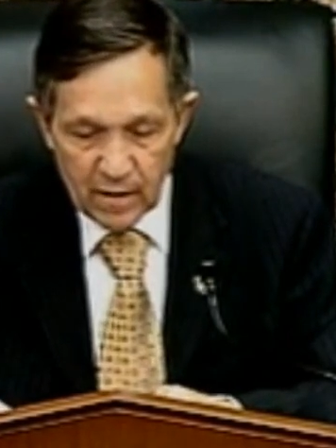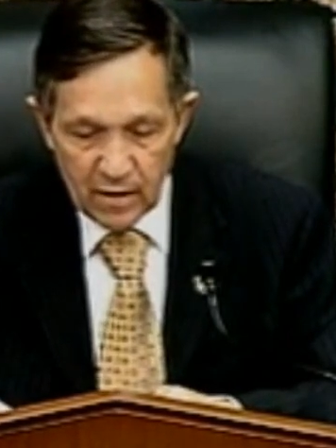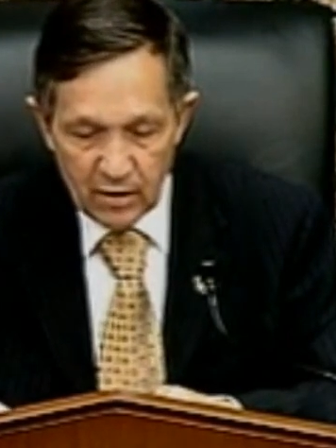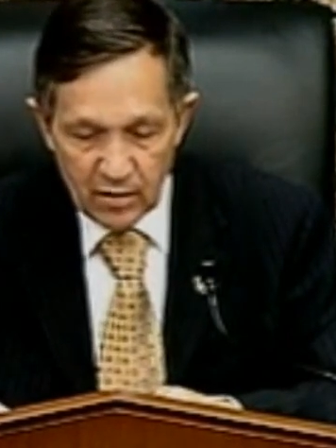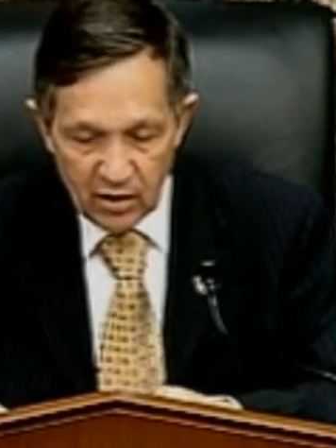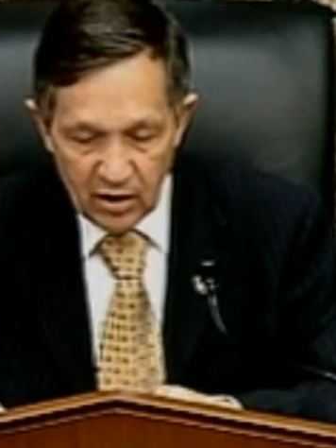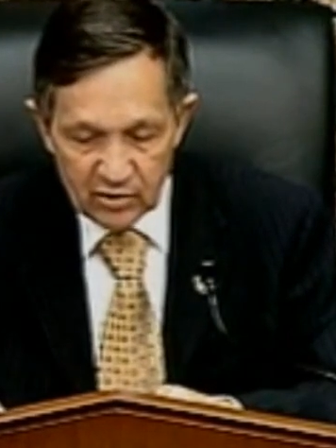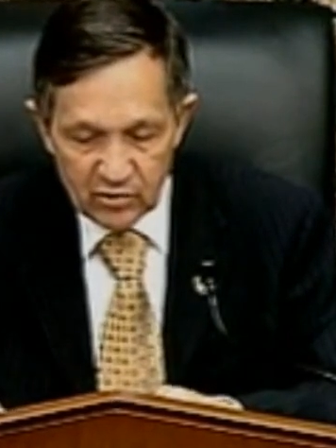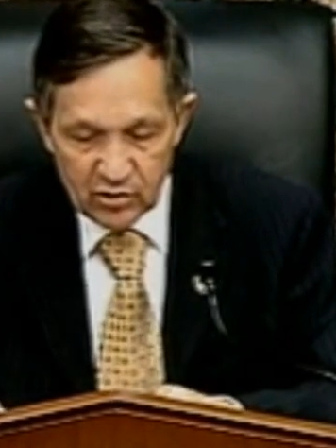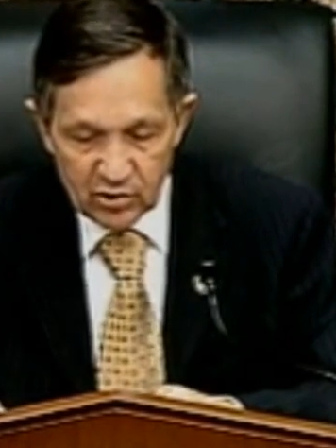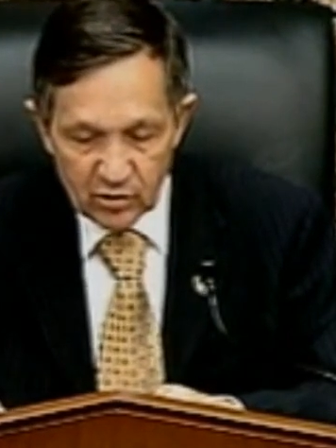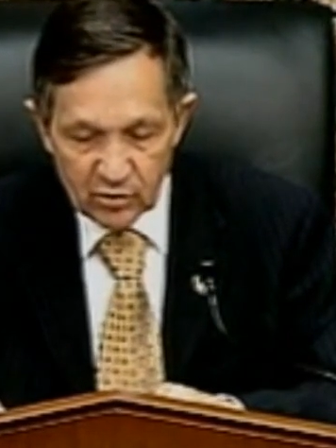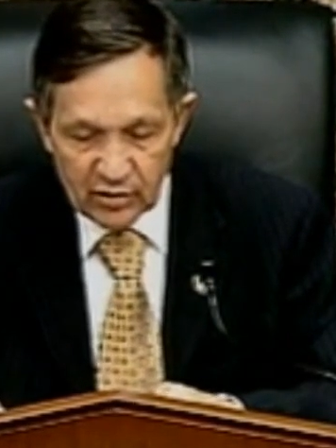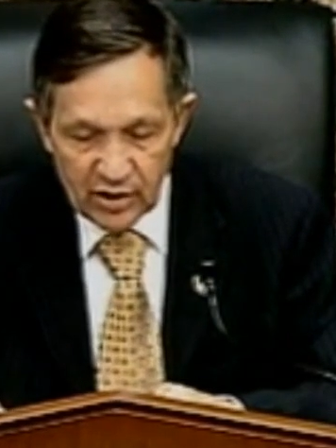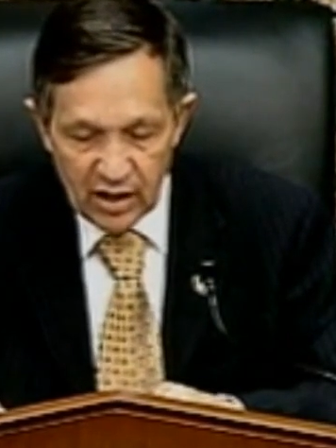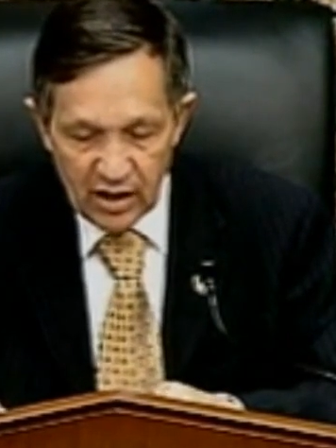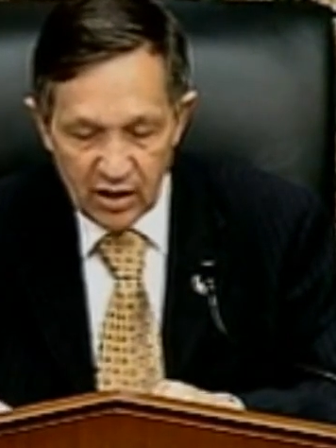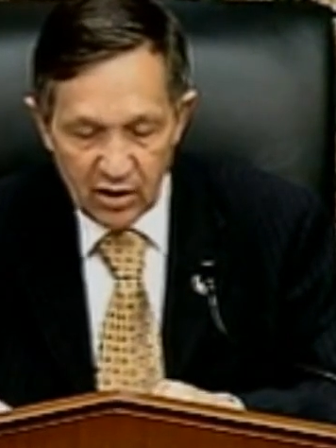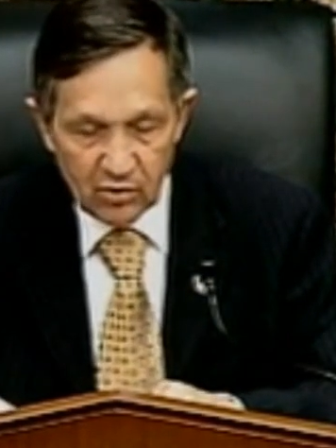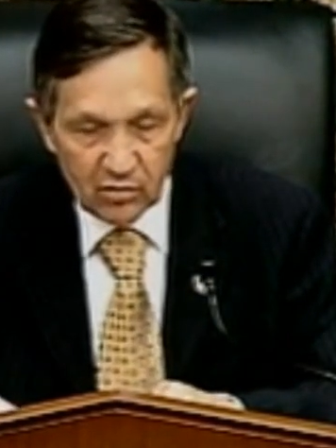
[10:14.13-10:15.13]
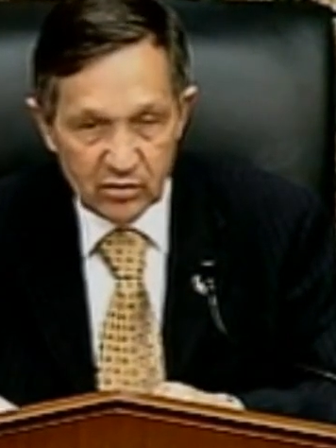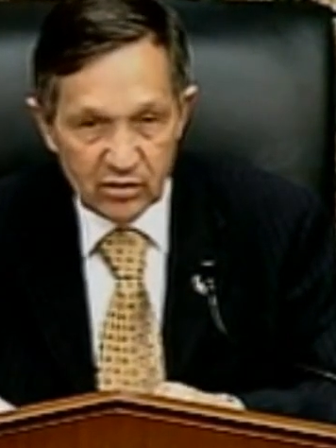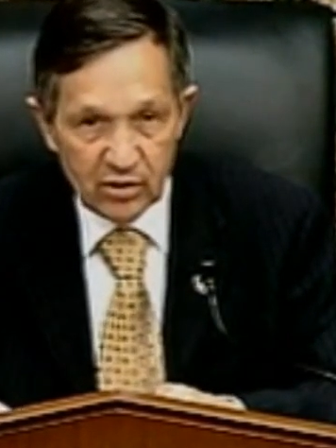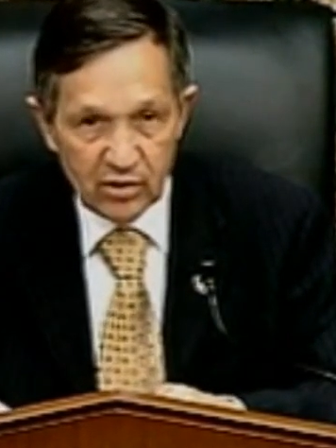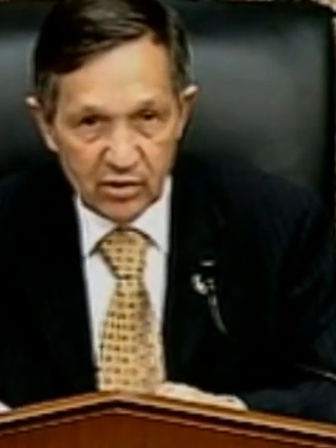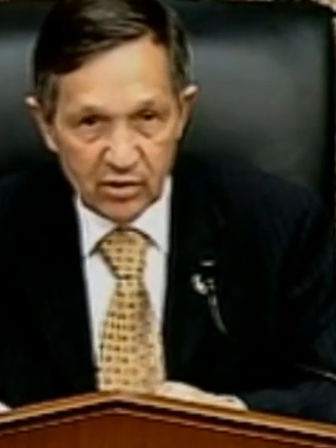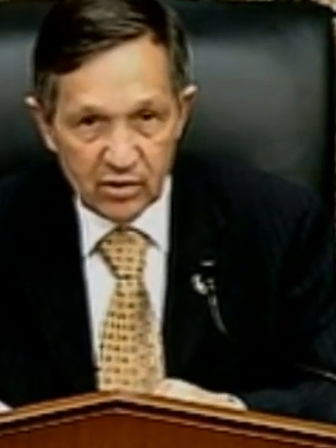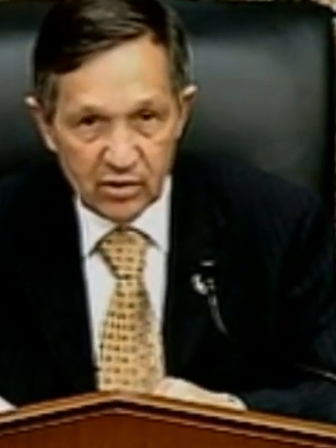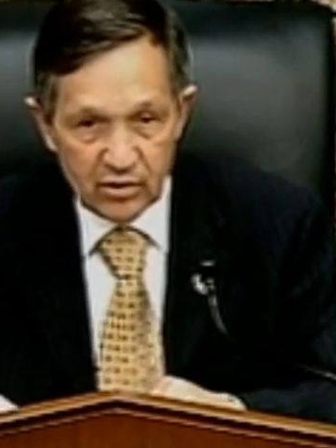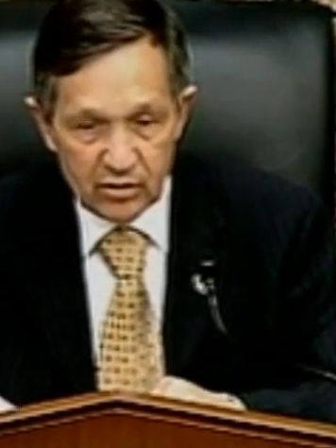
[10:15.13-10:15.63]
Until now,
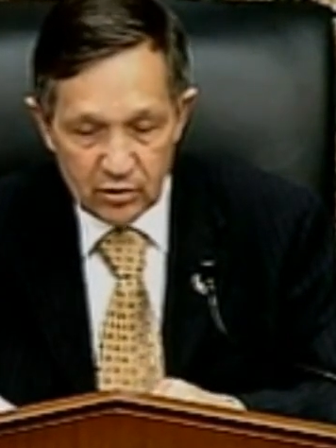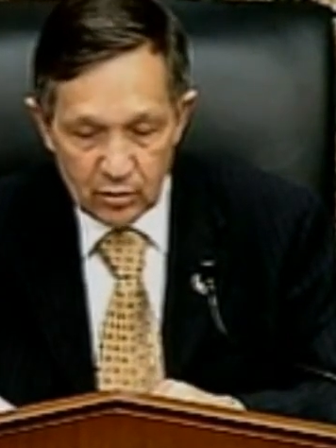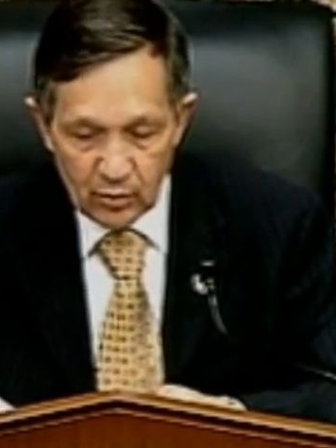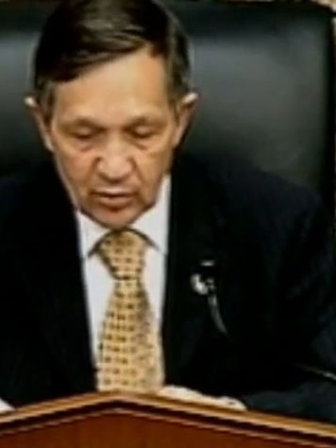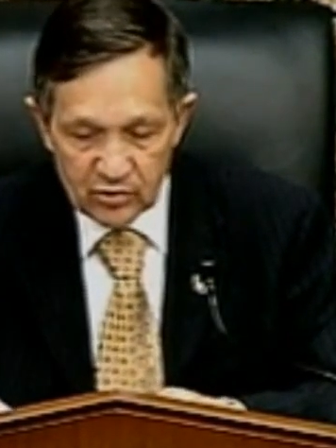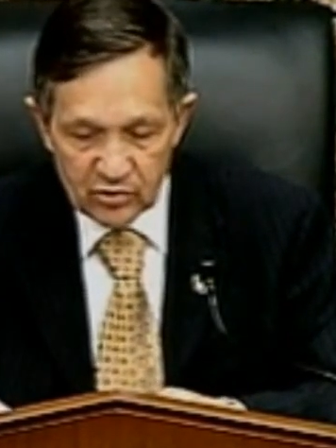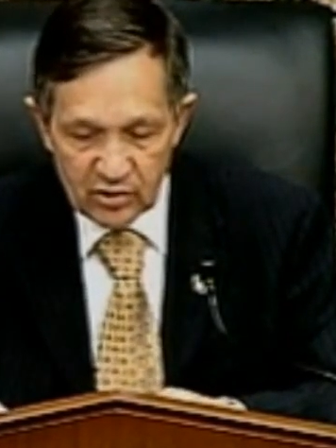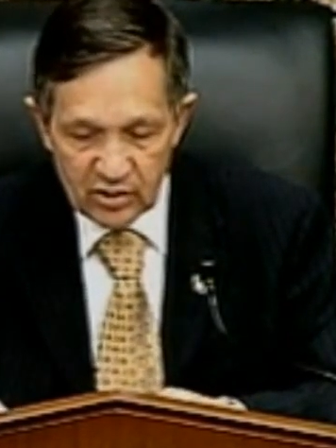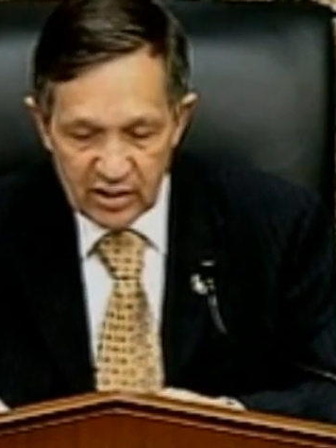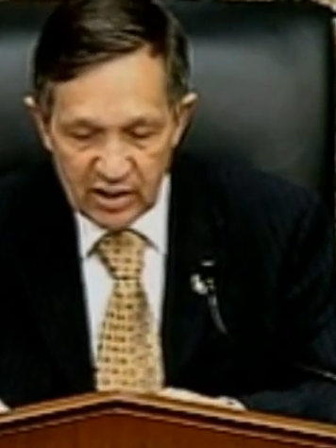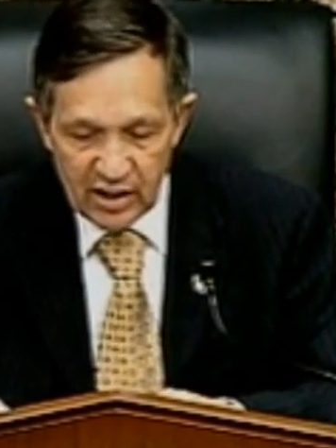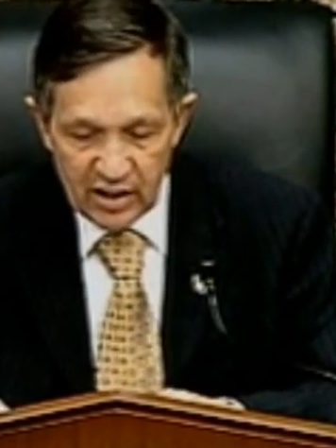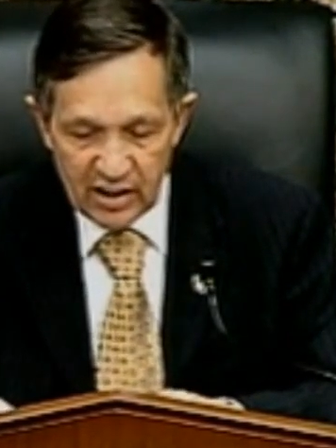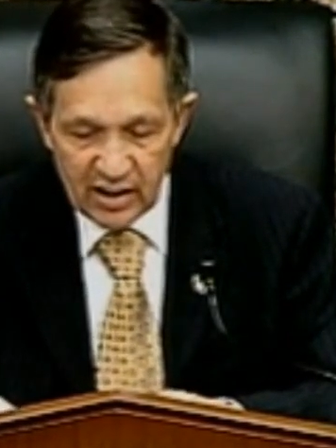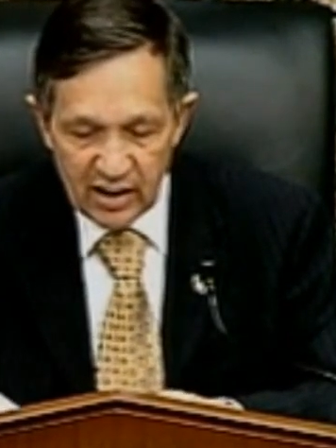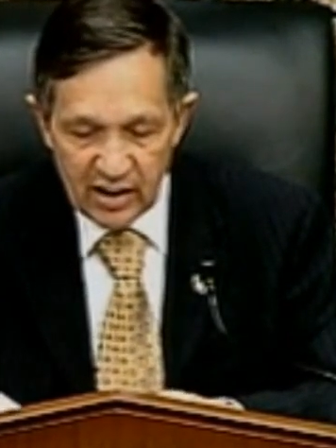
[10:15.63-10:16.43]
the USDA